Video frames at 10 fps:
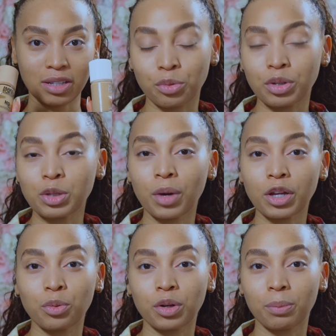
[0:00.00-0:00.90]
So the reason why
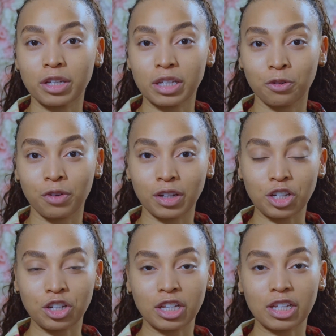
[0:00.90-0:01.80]
you want to mix your
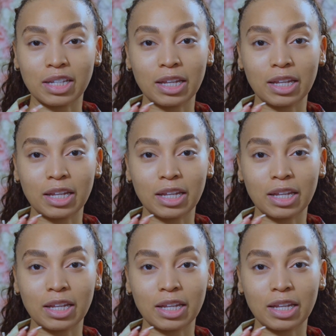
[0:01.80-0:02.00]
foundations